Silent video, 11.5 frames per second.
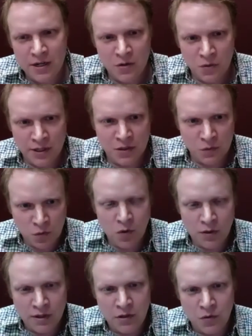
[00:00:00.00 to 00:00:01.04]
creates a
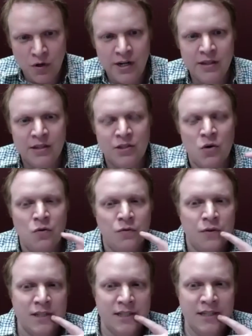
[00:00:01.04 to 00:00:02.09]
role in creating the tone
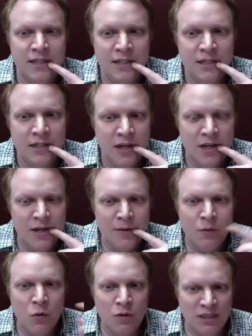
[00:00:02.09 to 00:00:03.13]
for the scene.
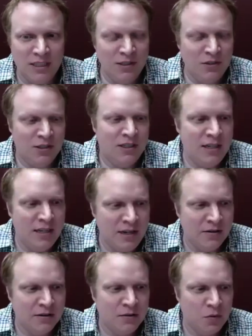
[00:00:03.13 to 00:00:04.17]
Mm-hmm. But what's interesting
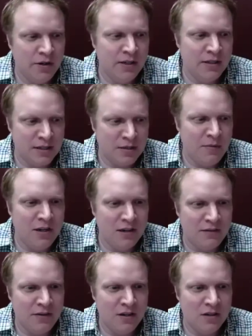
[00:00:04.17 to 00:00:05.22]
here is we're in this comedic
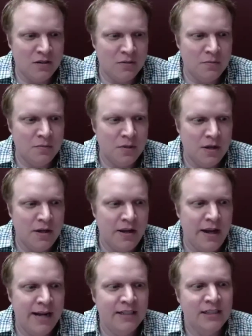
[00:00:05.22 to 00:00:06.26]
film,
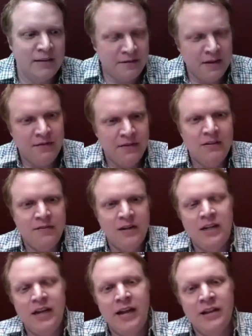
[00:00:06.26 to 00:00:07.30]
and it's like funny, funny,
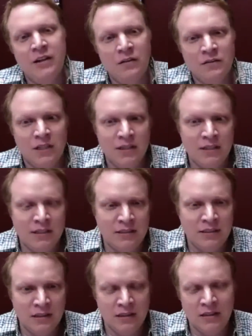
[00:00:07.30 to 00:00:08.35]
funny. And then all of a sudden the
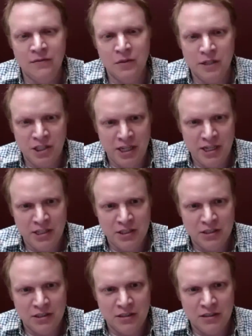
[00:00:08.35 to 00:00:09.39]
delivery
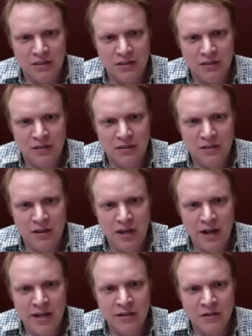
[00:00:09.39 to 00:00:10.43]
changes and